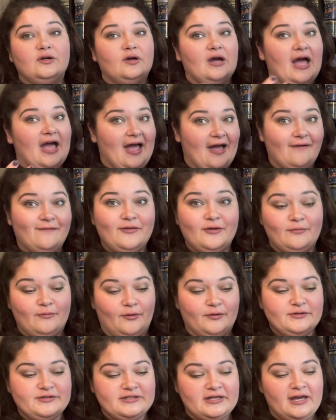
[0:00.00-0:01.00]
Have the
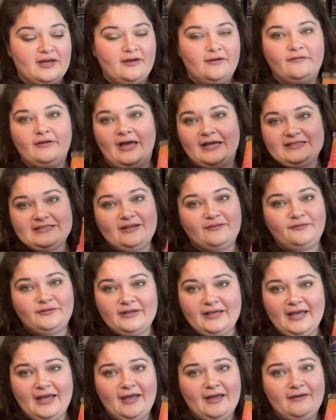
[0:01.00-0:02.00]
most of. I
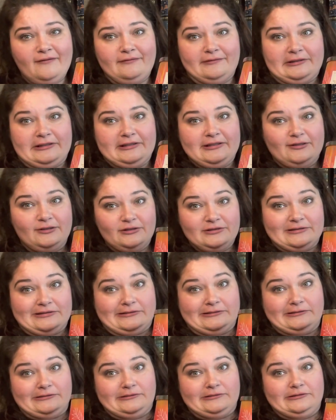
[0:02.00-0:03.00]
definitely have like a
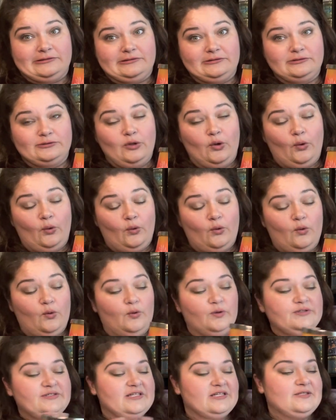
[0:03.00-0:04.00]

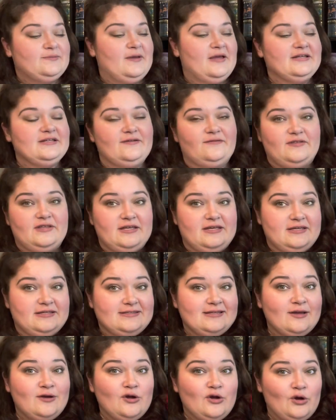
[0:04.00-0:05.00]
whole six pack of this,
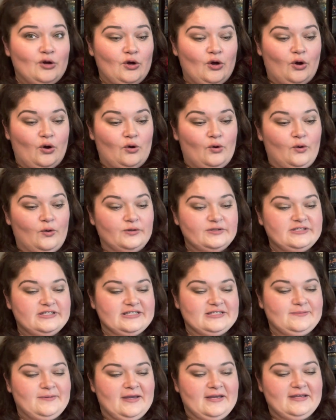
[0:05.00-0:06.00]
whole
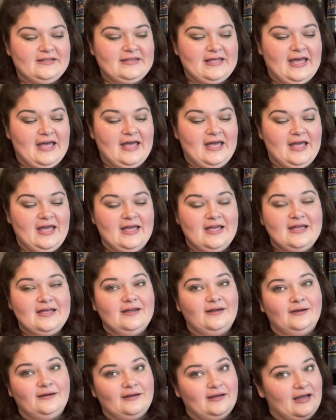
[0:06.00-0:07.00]
six pack of that.
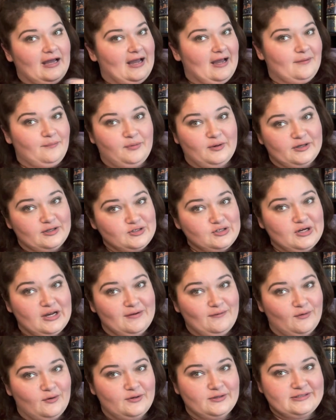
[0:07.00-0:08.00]
I'm pretty sure I
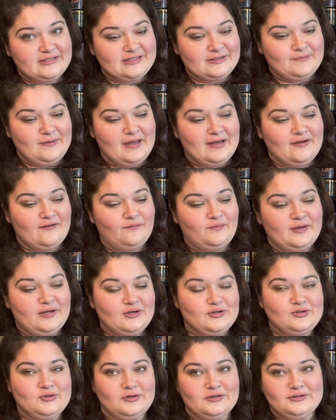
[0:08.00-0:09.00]
have a whole six pack of Pink
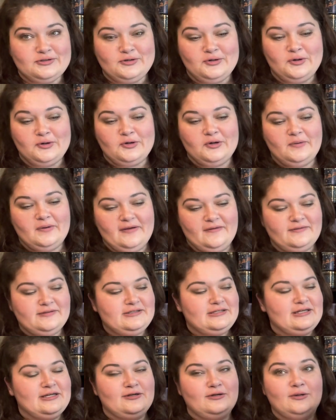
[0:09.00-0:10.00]
Shores and Coral Waves
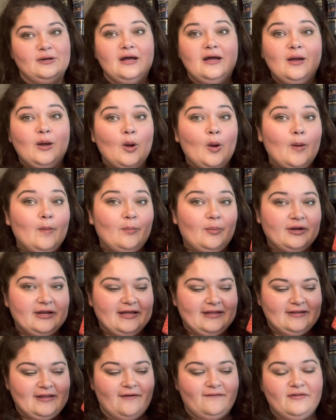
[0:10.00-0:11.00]
too, but
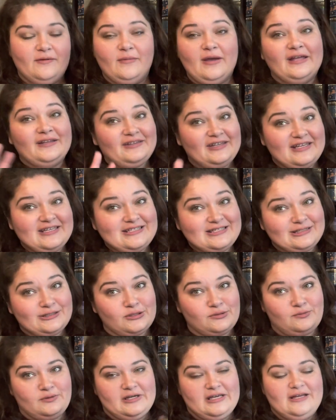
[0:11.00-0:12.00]
I love them. At least
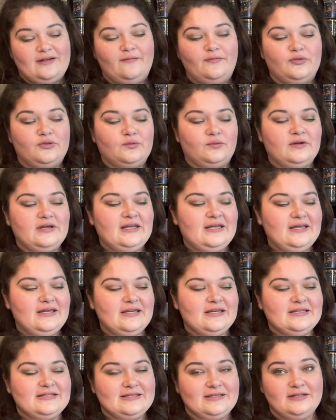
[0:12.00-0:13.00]
three. Three
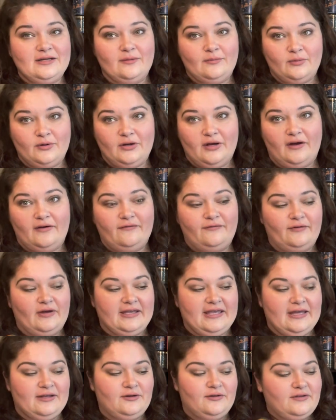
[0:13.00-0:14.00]
is a number of a
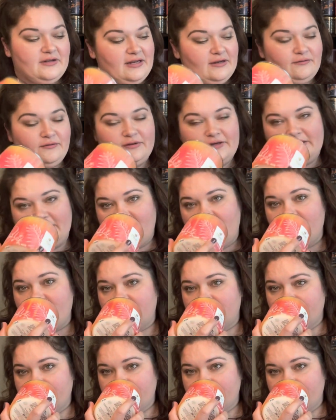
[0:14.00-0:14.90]
candle that I really love,